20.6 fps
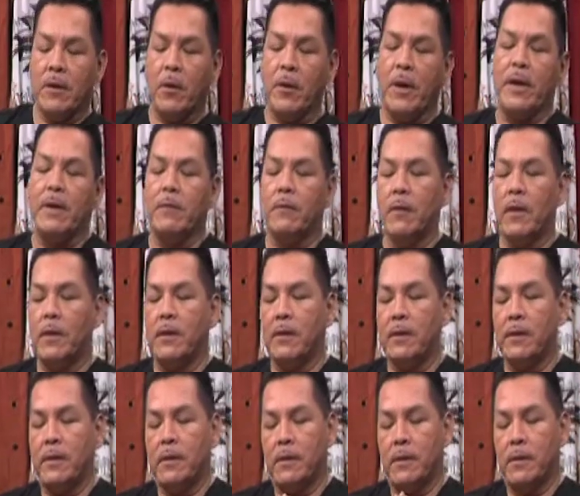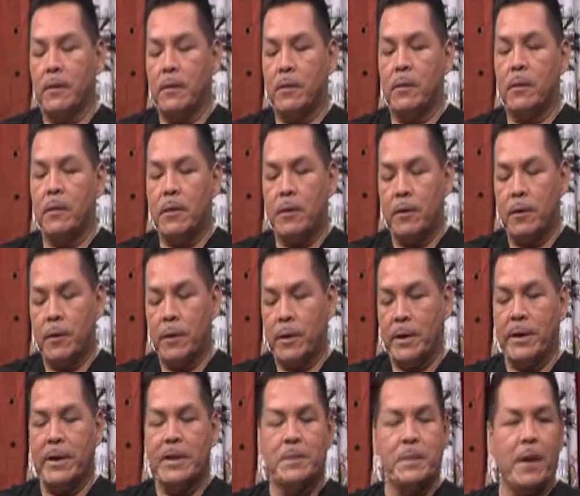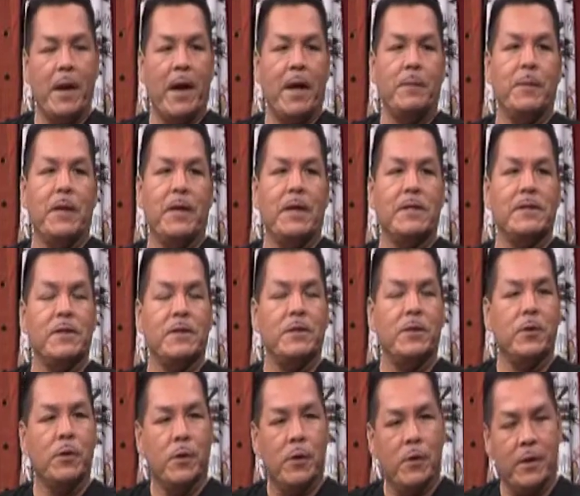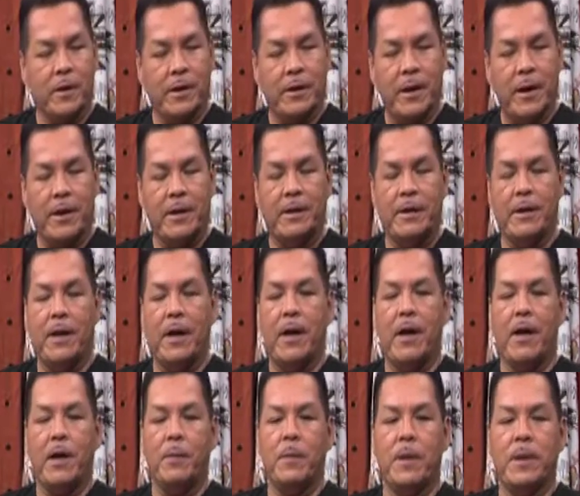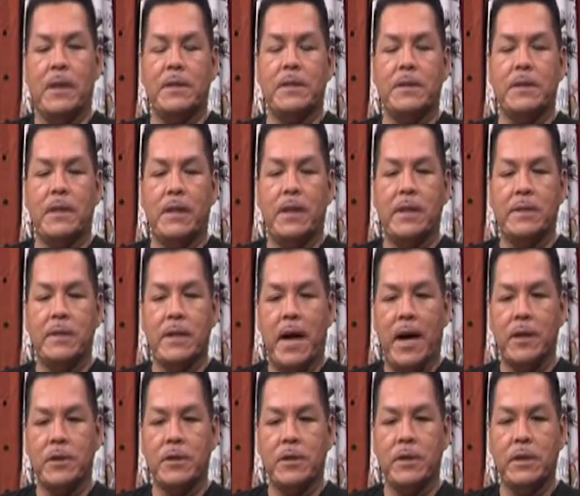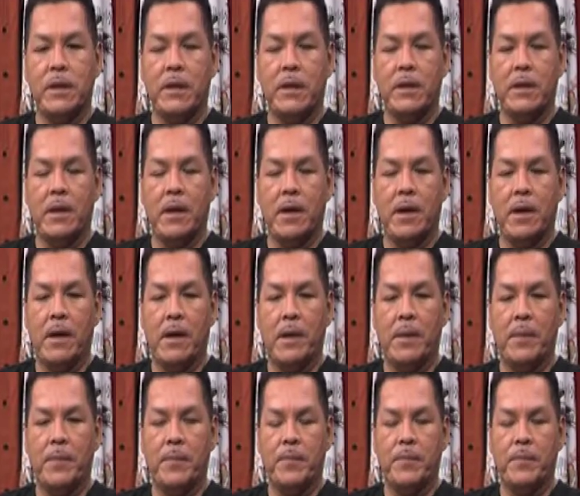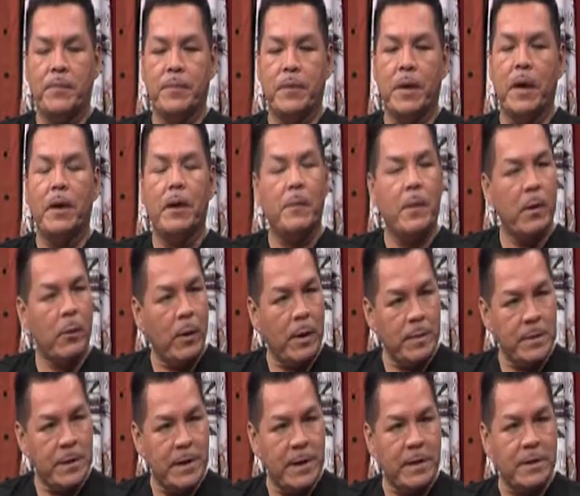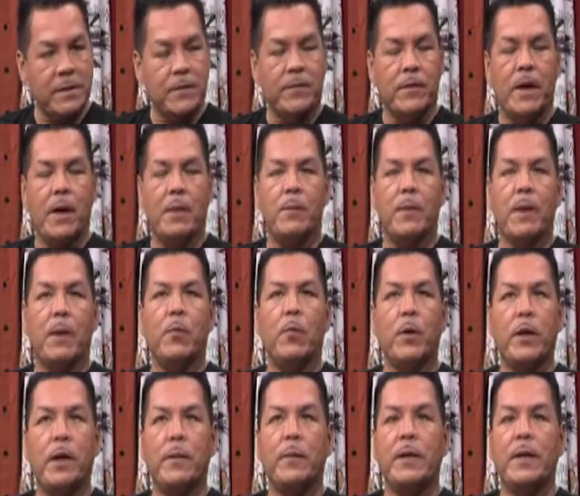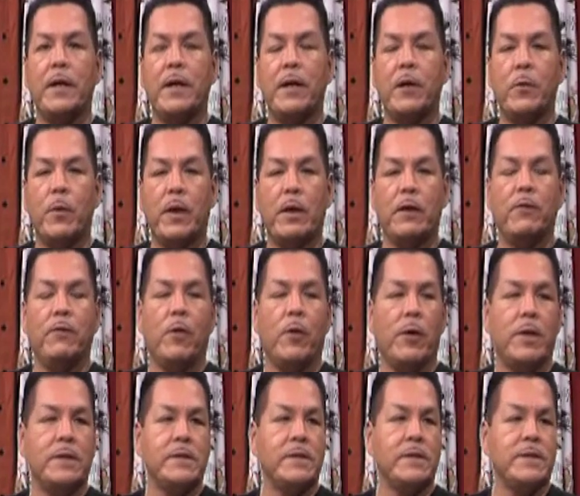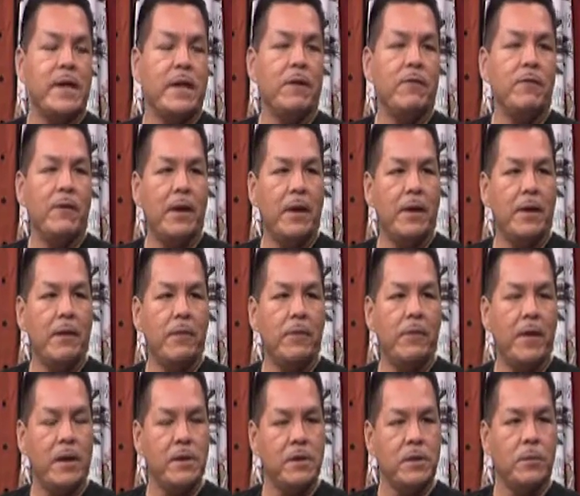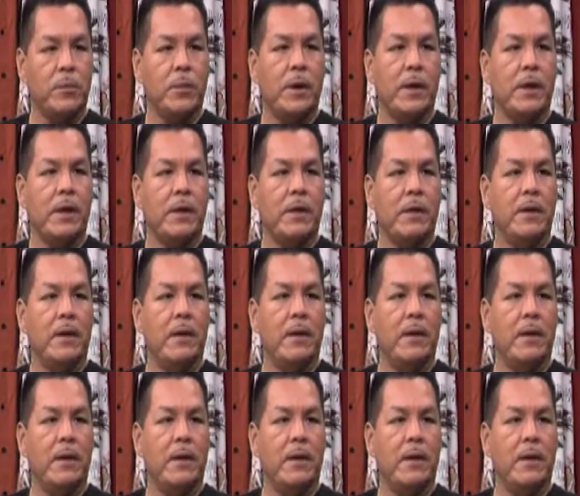okay, the clothing that's behind me is a new clothing line. Um, it's, it's actually um, not on my website as of yet, okay. but I'm, what I'm getting it ready for is a Santa Fe Fashion Week.